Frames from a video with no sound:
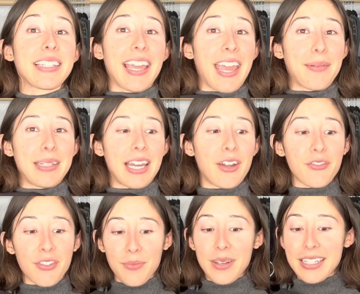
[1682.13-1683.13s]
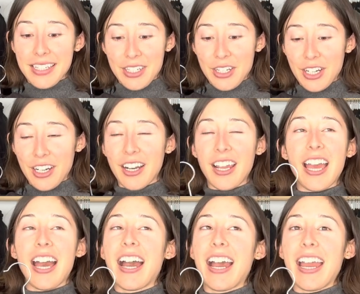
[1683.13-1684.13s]
a hand-me-down from my sister,
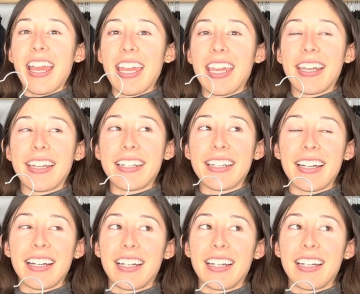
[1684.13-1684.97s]
and